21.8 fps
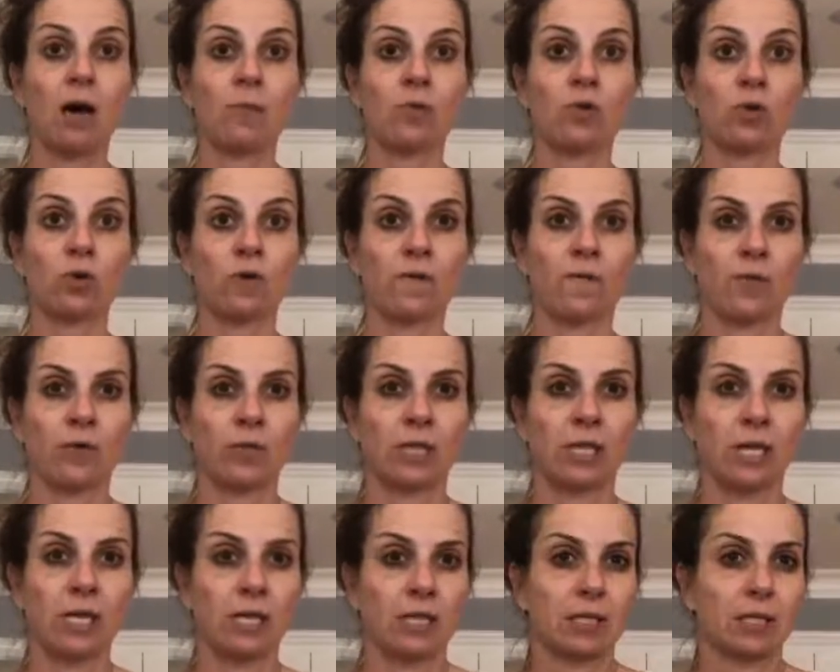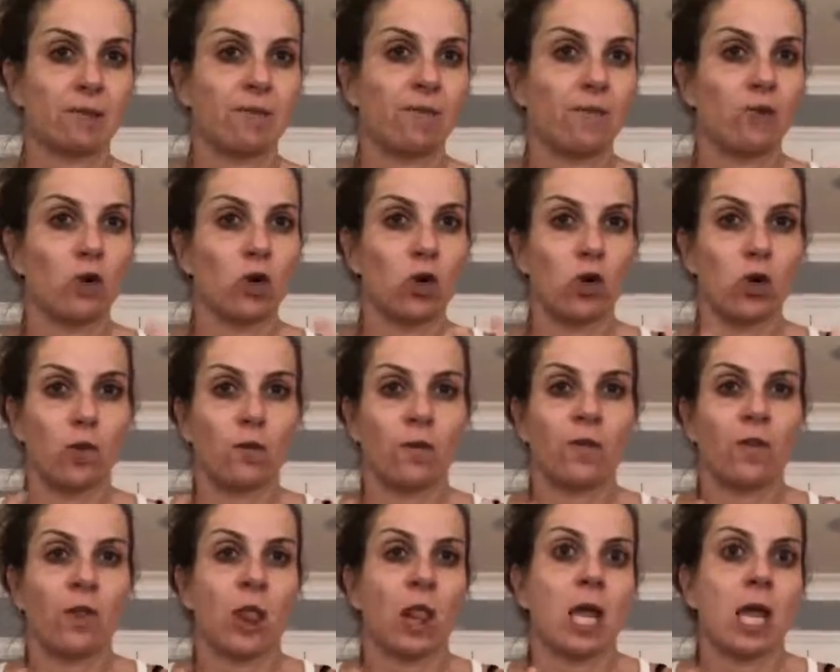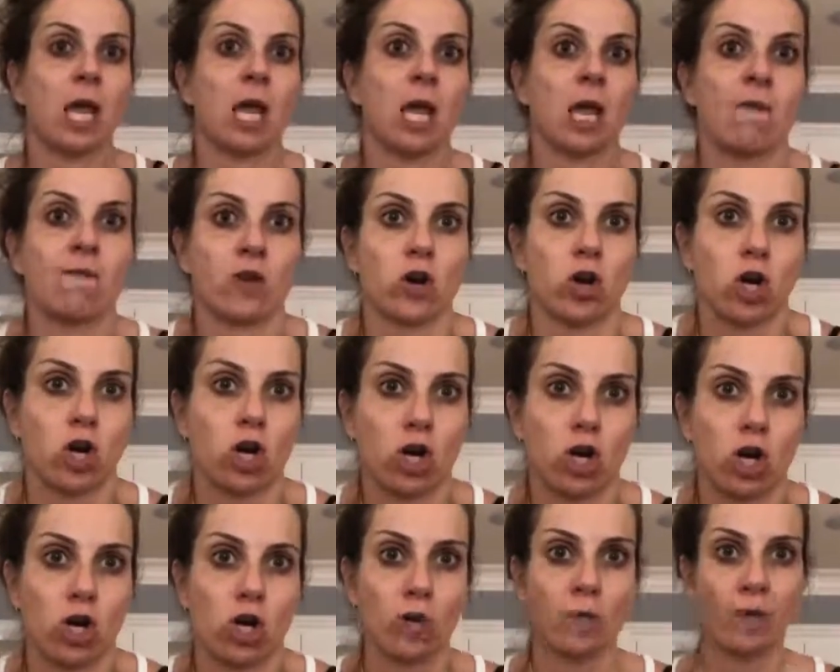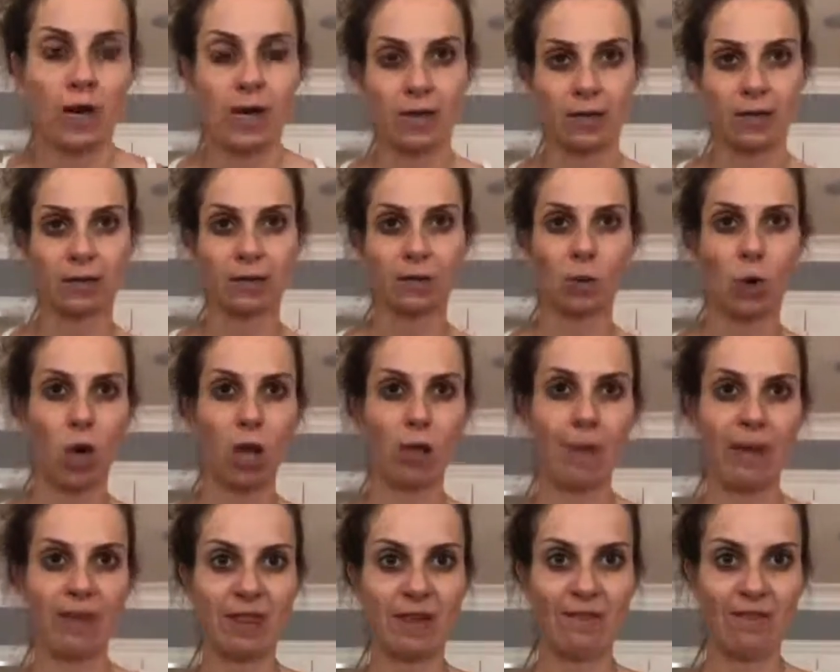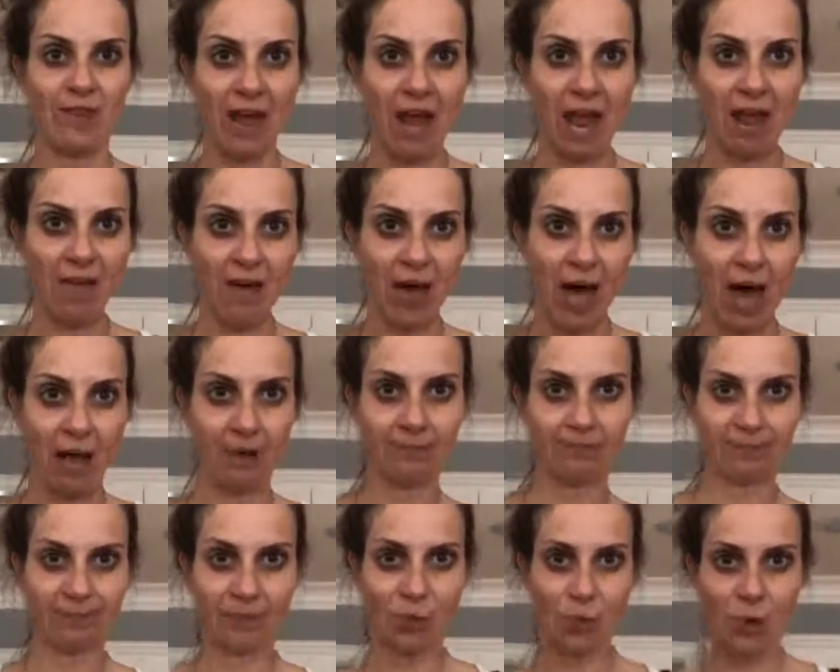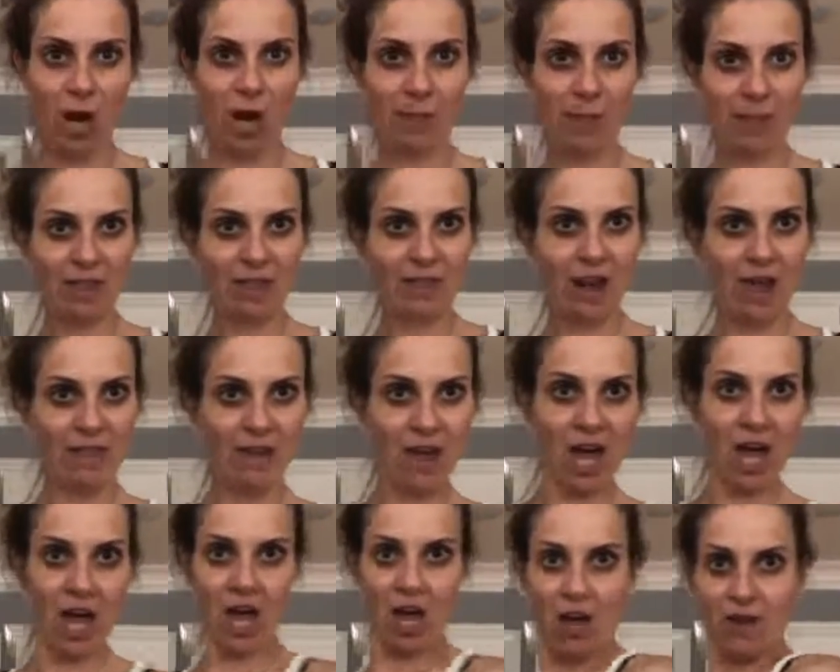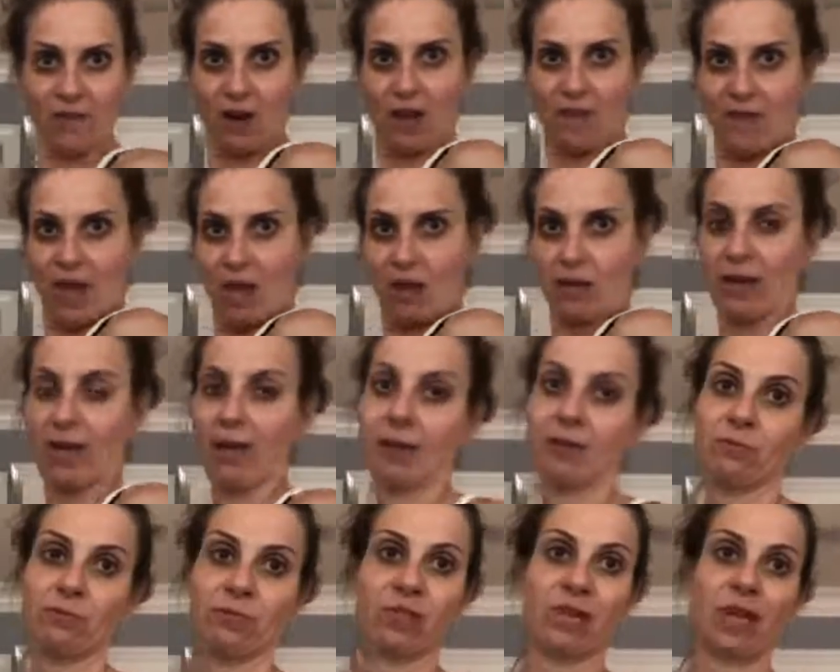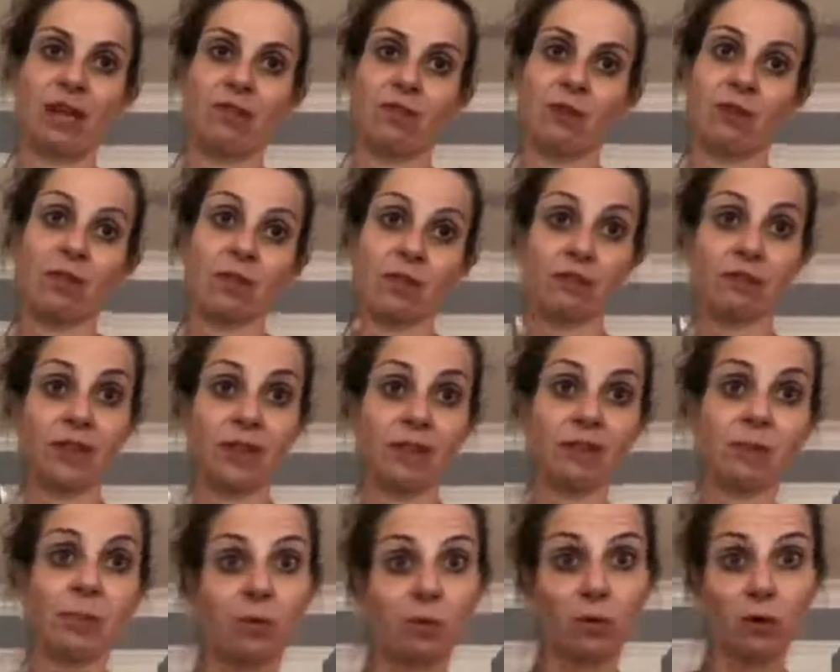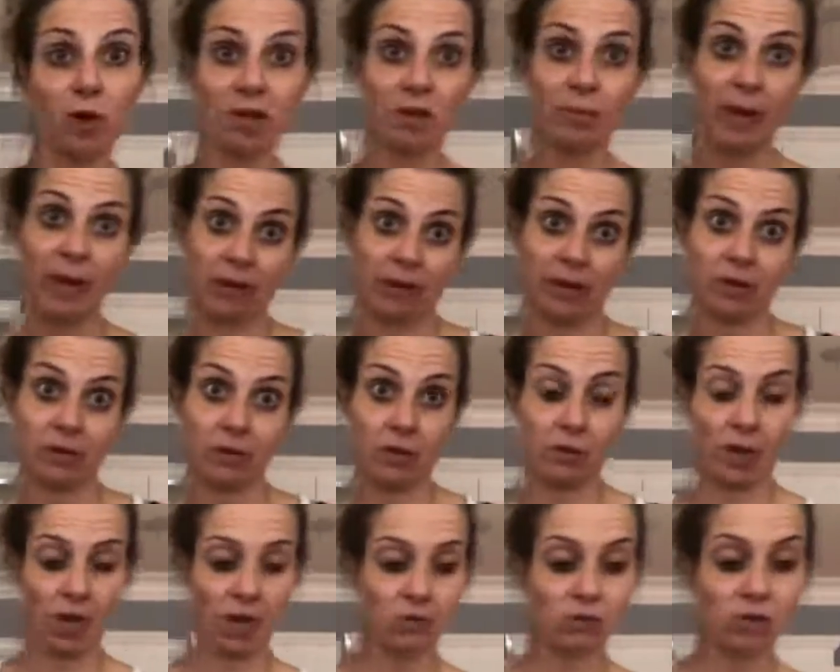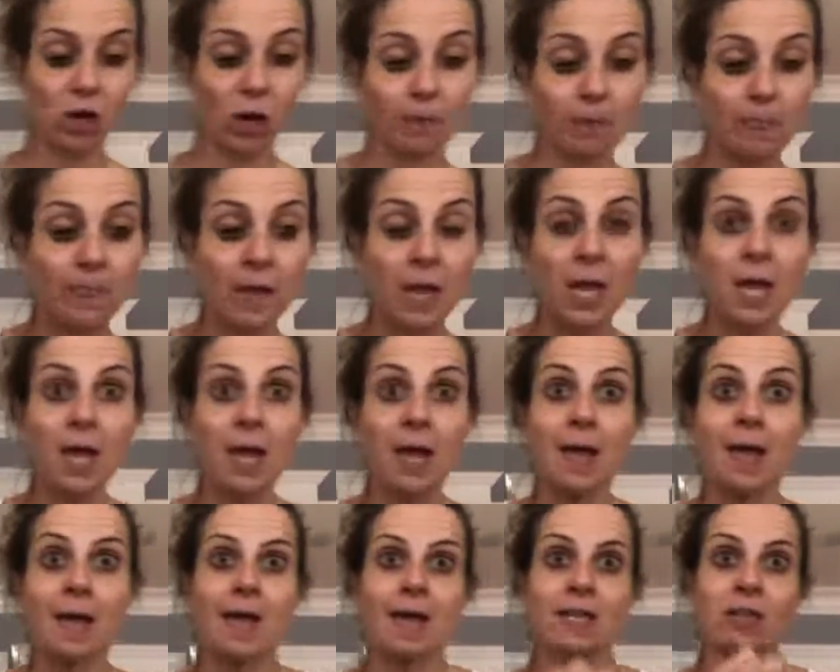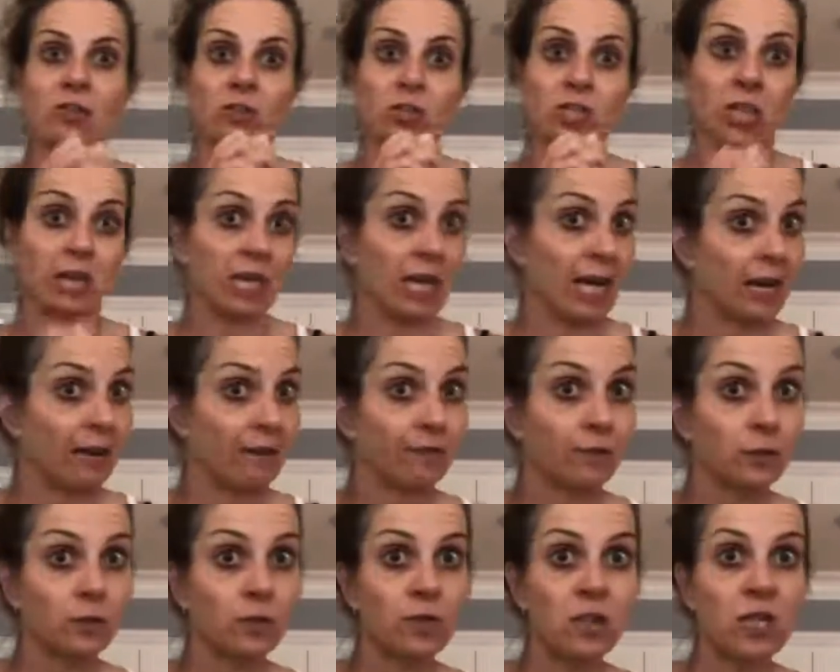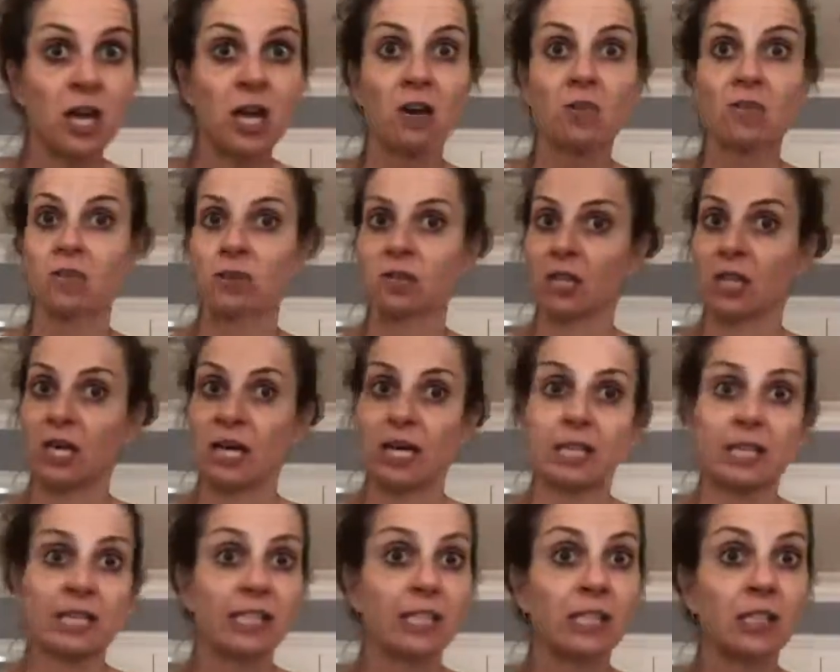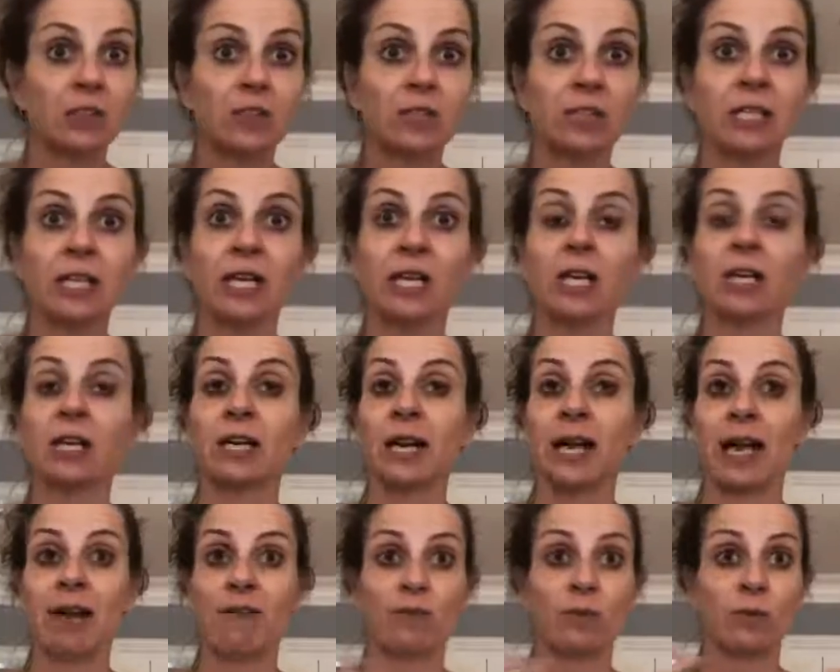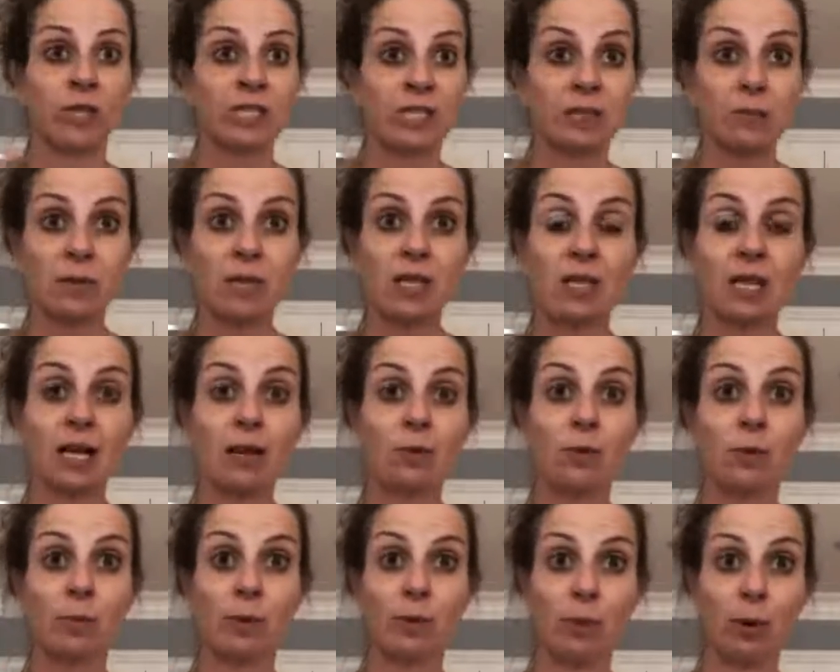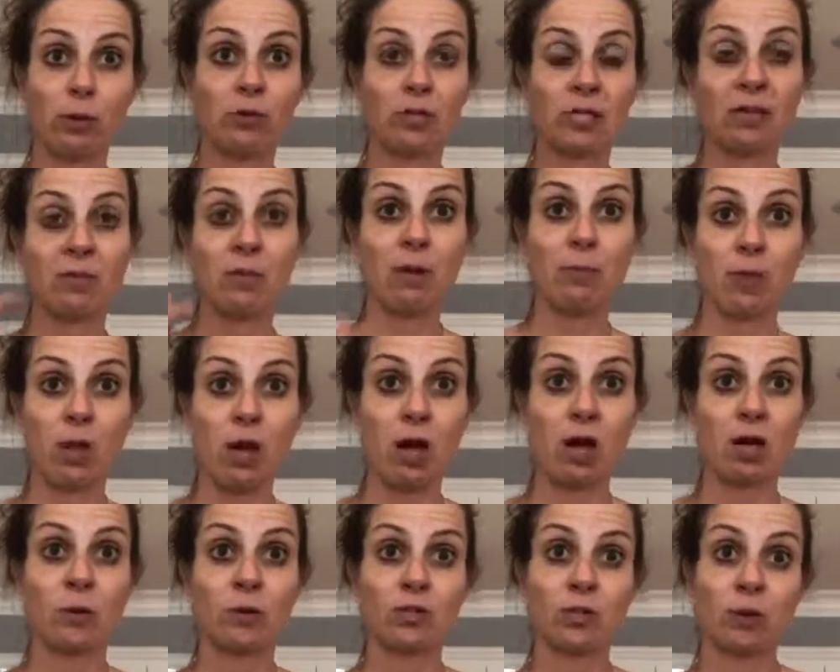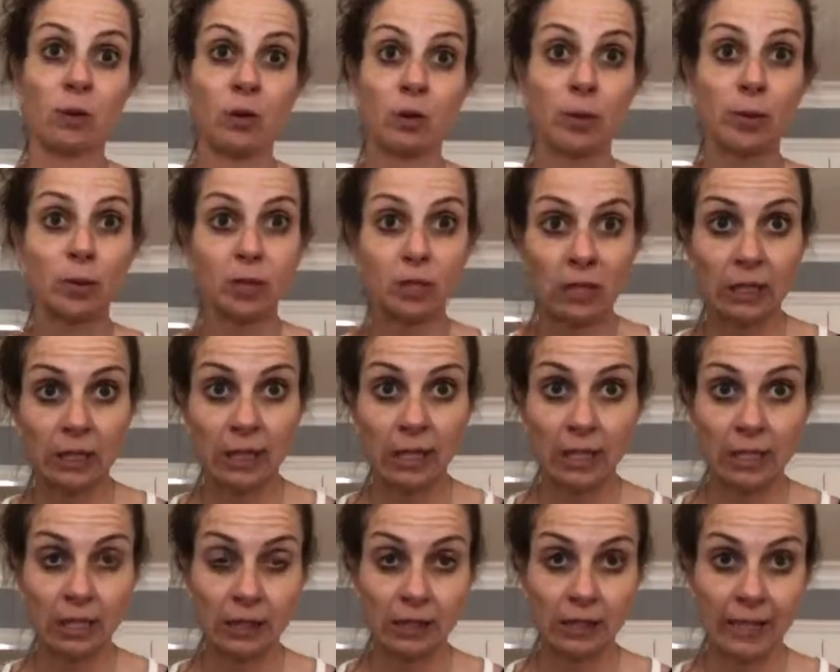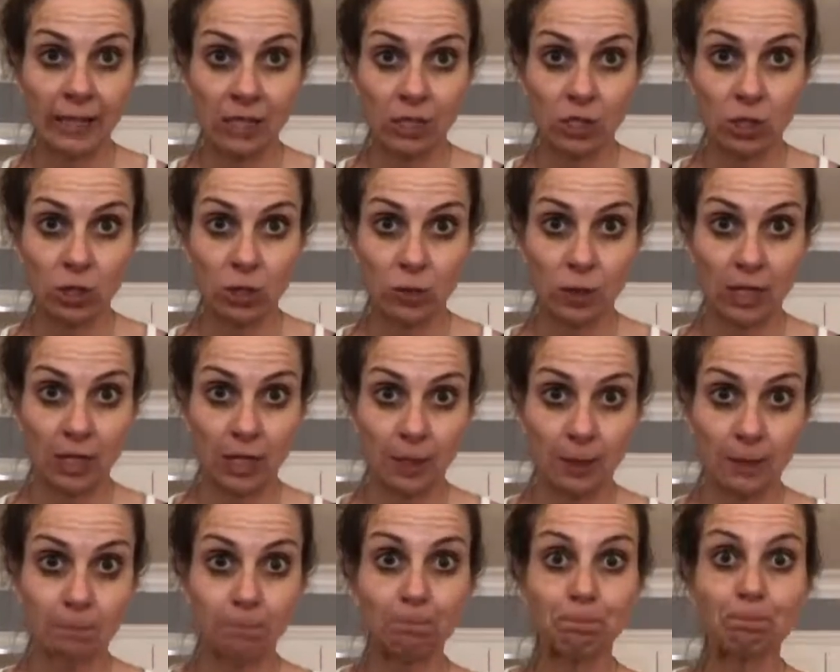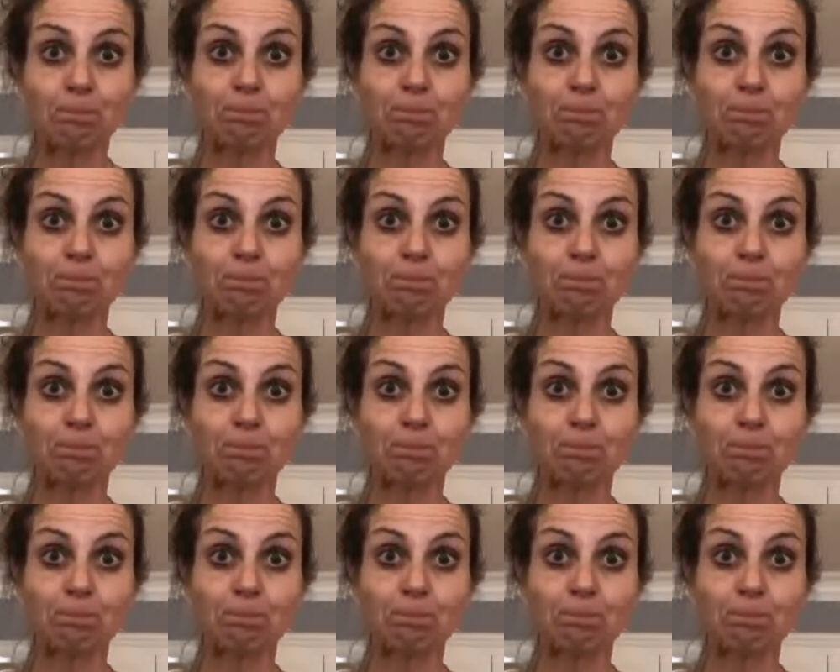in order for it to get its full flavor, right? Because we're all about the flavor. We're all about the flavor. Okay, I don't really have a whole lot of flavor, but we're all about it. Okay, so there's a lot of fruit in there and there's a lot of liquor in there. And I have a recipe that I will be posting in my blog, which I will put a link to here.